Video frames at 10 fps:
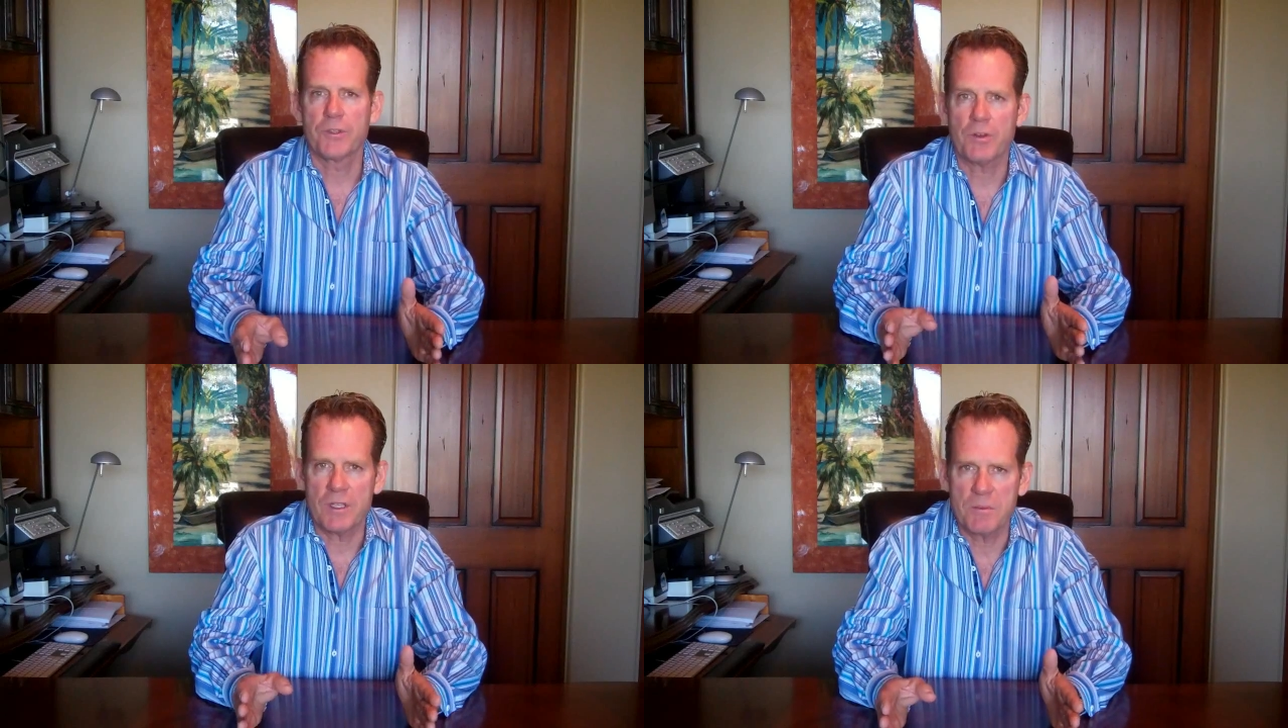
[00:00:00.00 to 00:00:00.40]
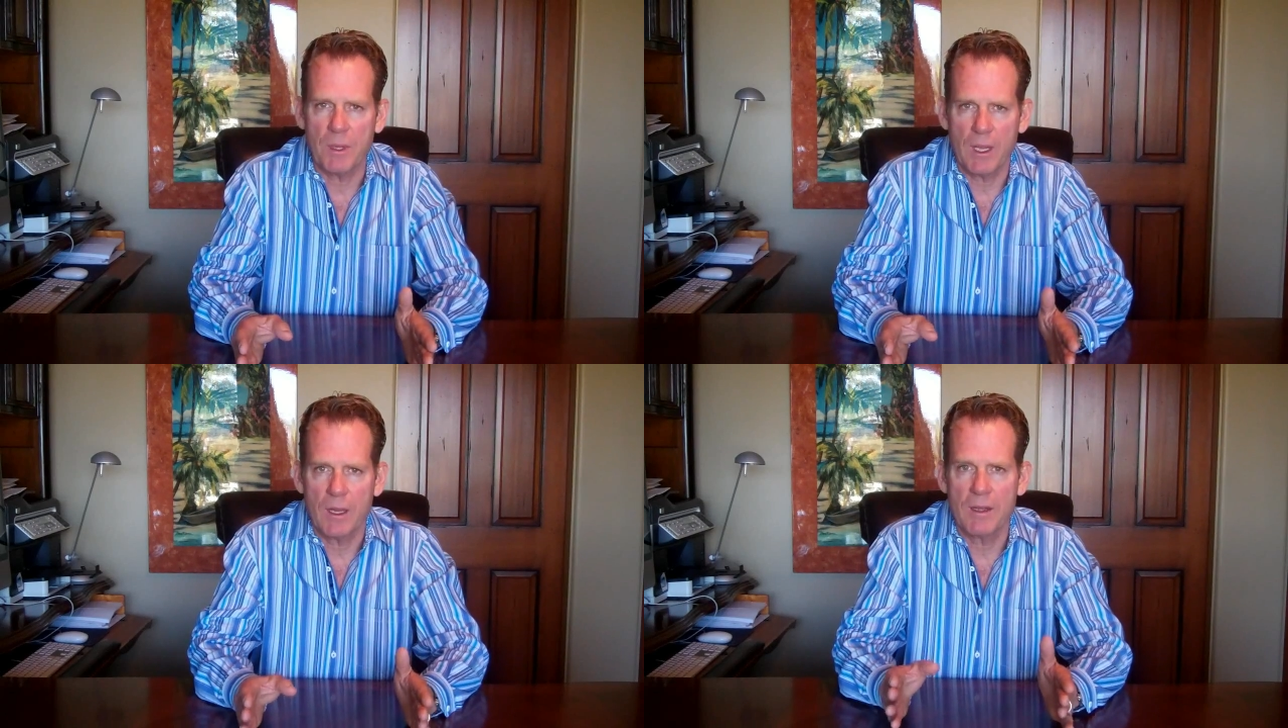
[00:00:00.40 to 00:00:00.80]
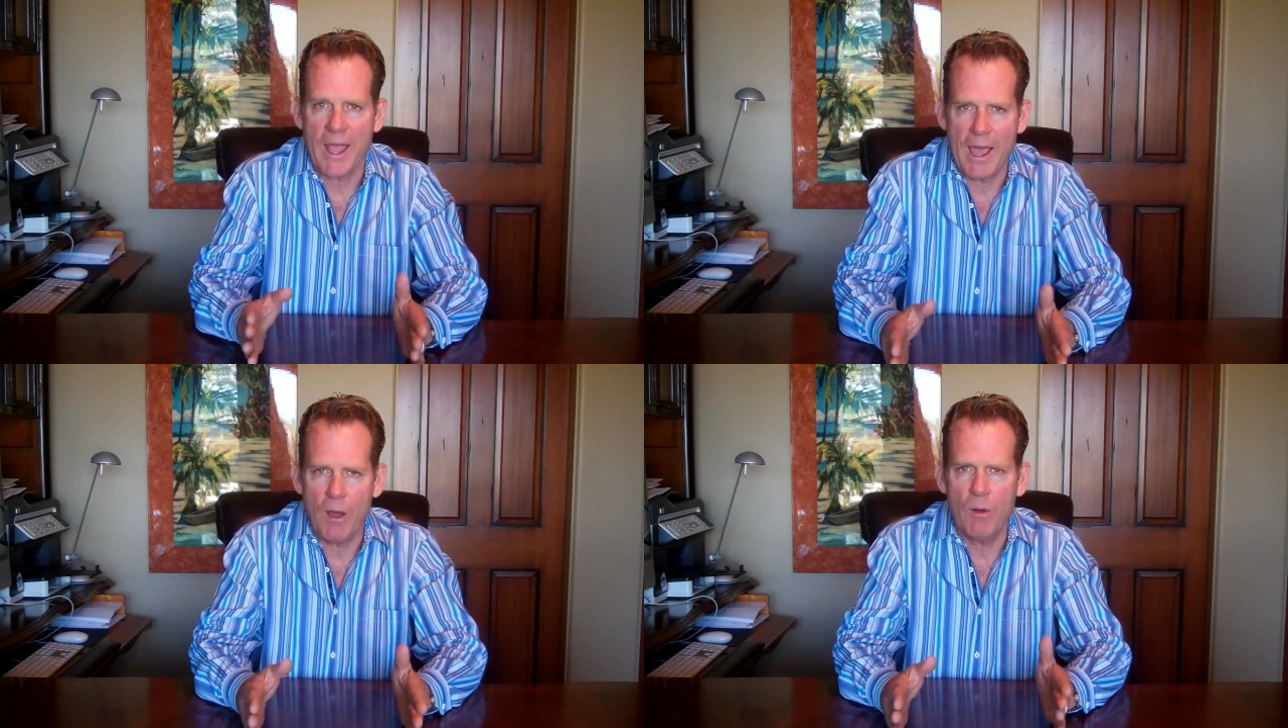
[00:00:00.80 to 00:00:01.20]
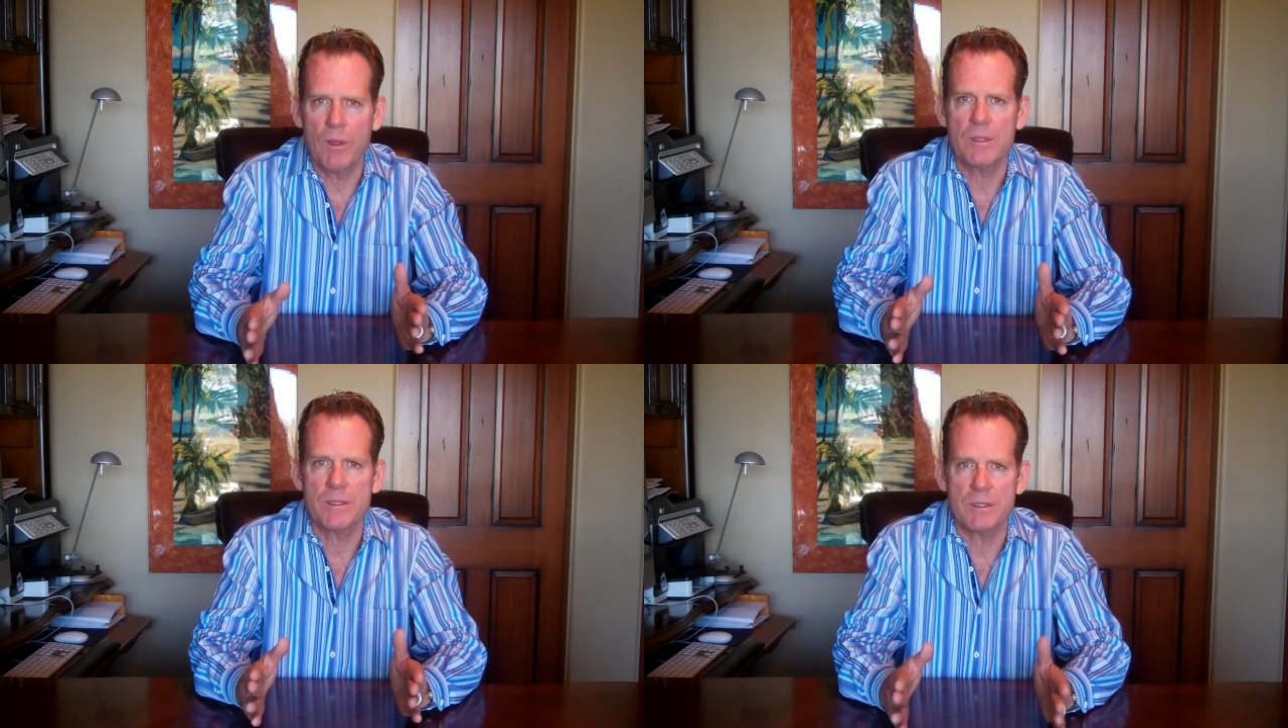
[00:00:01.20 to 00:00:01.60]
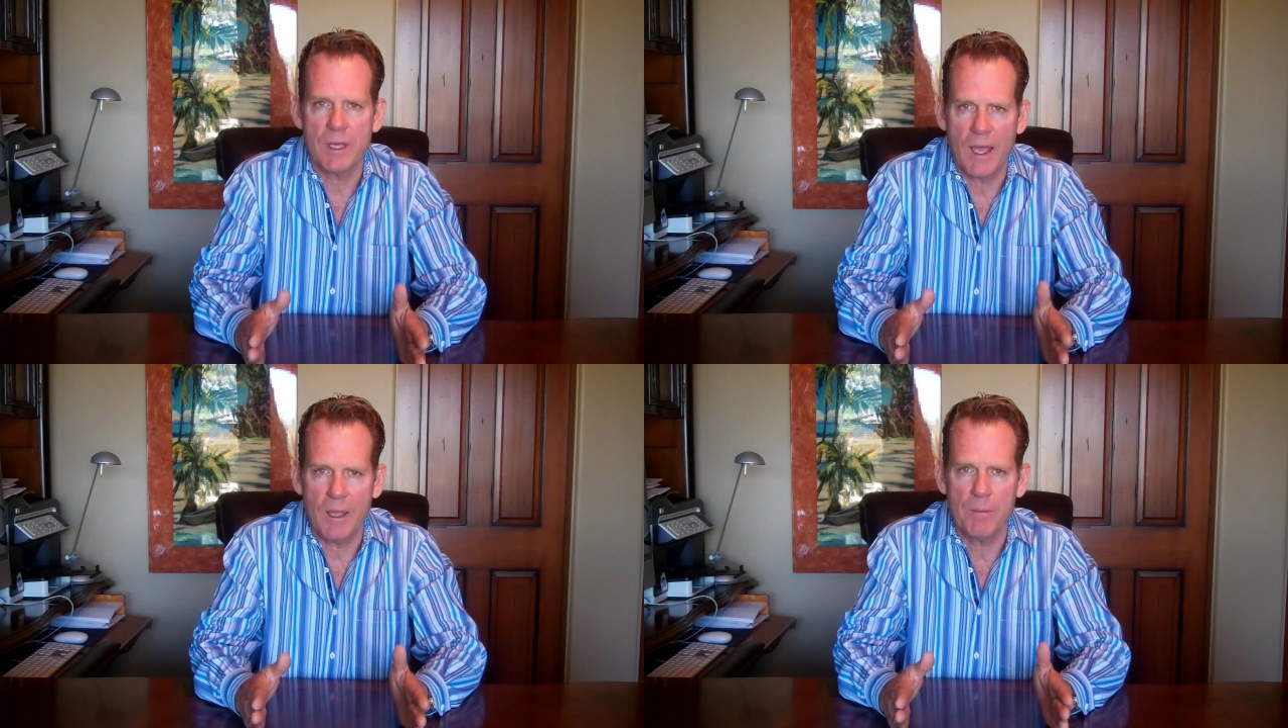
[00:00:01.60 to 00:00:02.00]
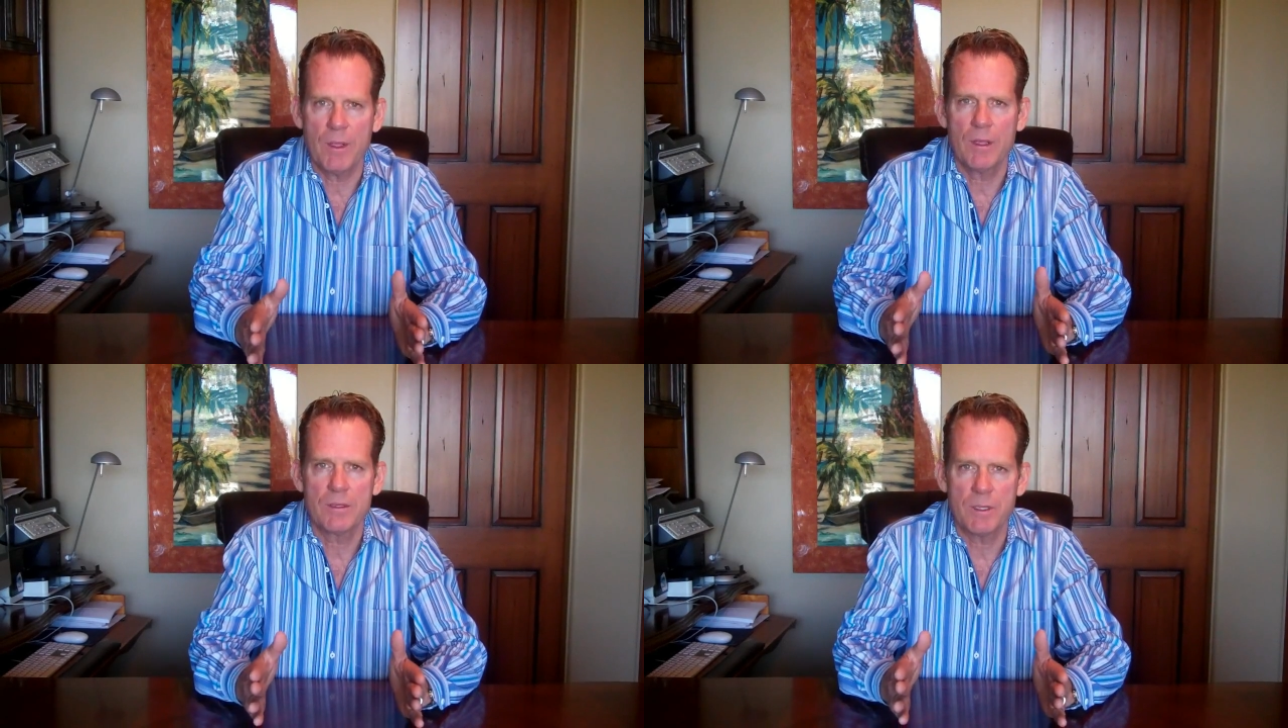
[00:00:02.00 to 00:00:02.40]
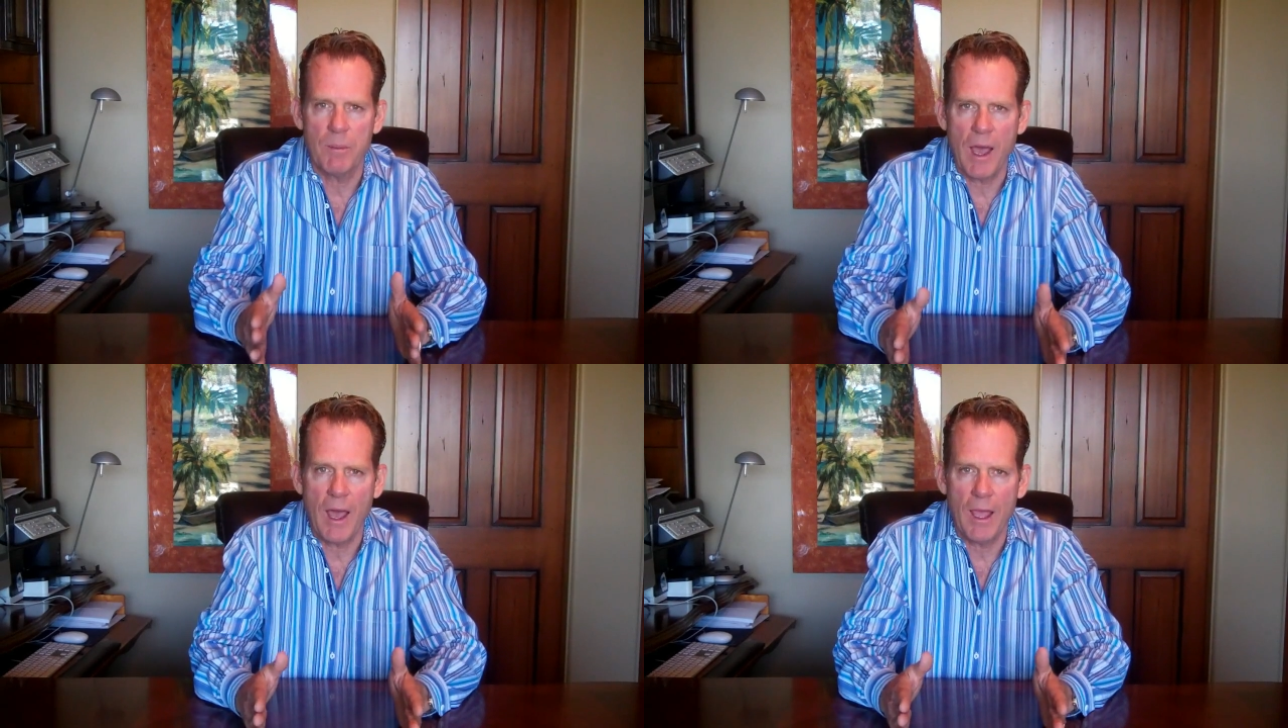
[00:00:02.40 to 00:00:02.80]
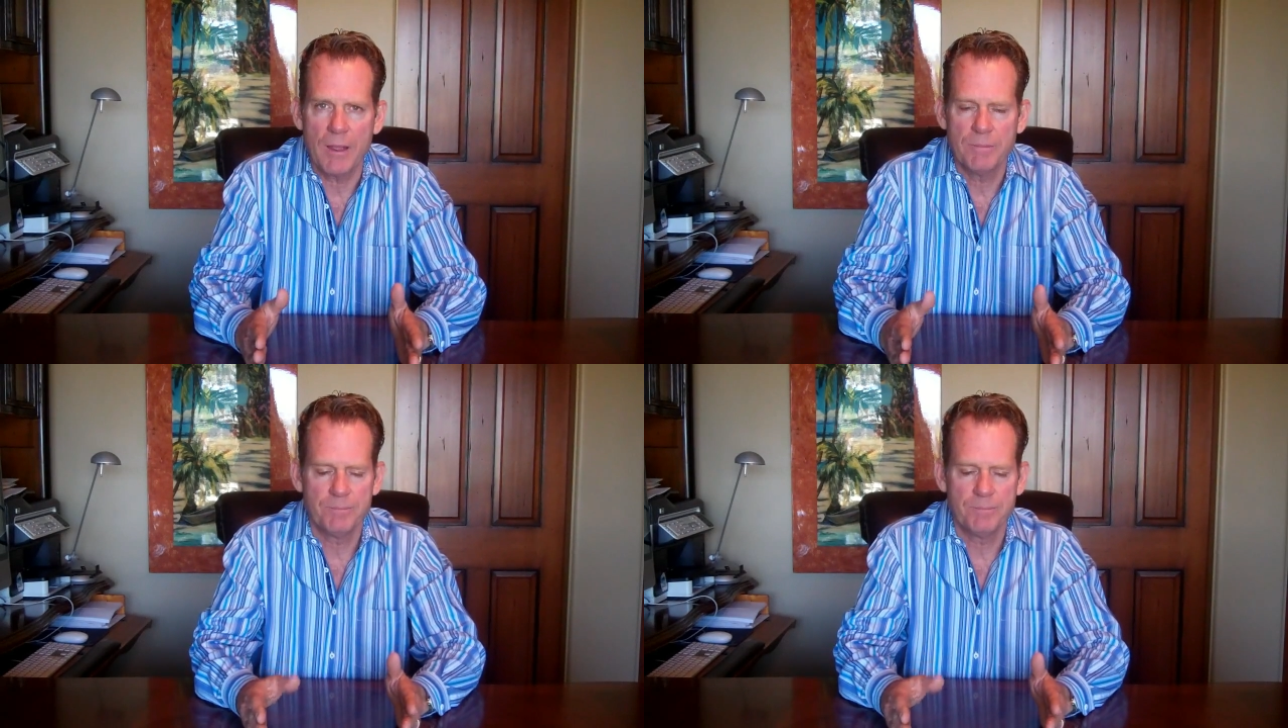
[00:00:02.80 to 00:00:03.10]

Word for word: Trust me, now is the time to buy.